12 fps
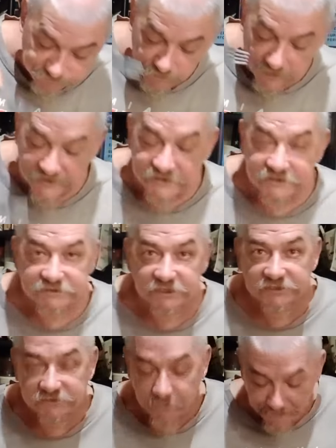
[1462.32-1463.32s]
This is
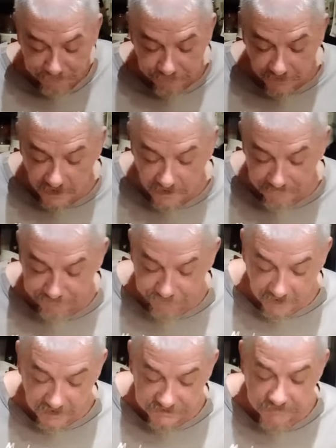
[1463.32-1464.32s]
just
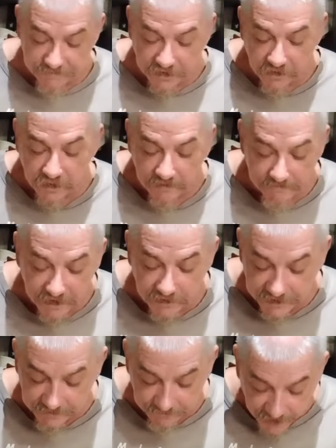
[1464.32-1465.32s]
a typical
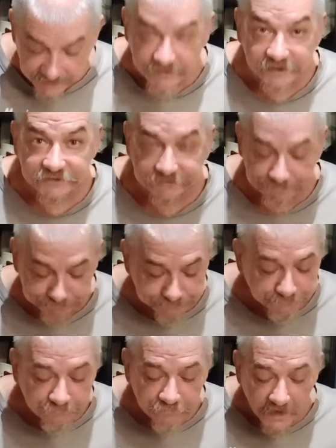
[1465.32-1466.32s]
American breakfast.
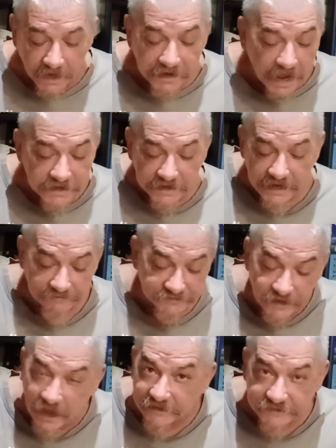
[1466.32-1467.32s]
Now you could have
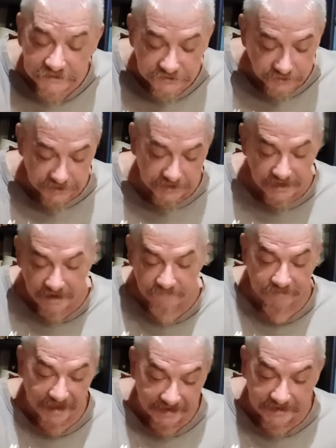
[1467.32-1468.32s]
sausage, or you could have
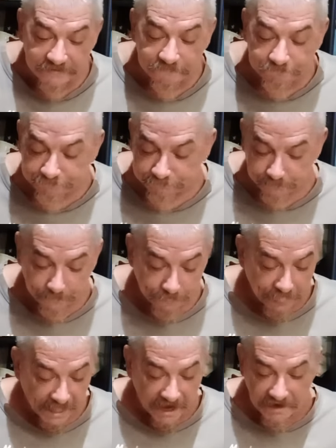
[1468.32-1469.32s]
bacon.
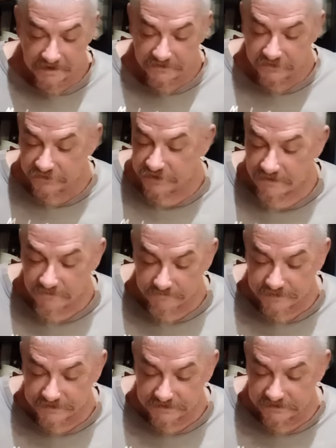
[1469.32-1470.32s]
You could have
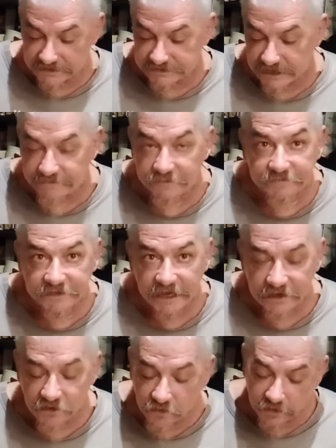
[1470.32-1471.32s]
this type of
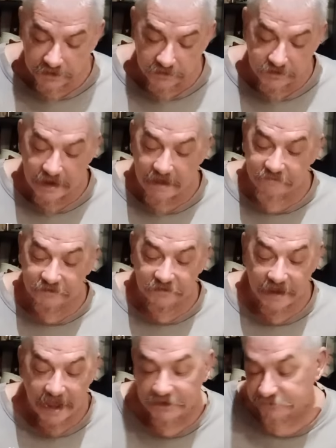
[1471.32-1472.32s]
potato, or you could have a
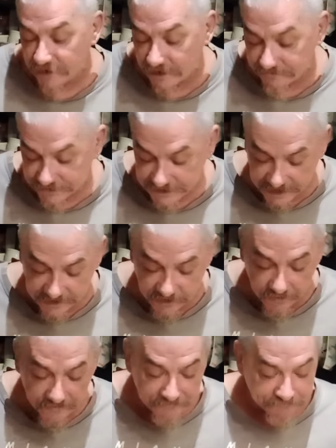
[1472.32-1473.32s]
hash brown
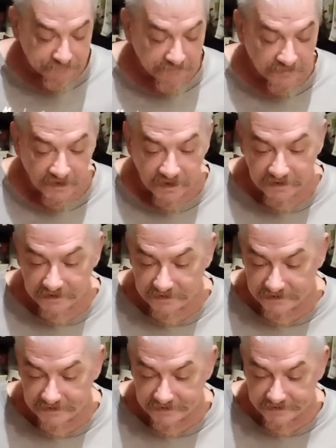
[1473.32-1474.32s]
potato.
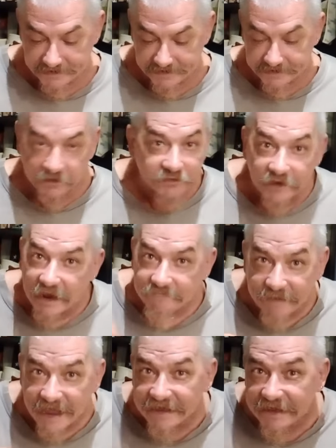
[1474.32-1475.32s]
You could have
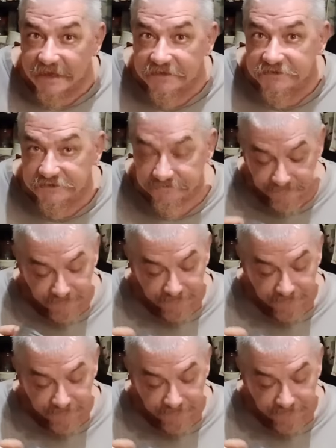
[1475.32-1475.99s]
pancakes,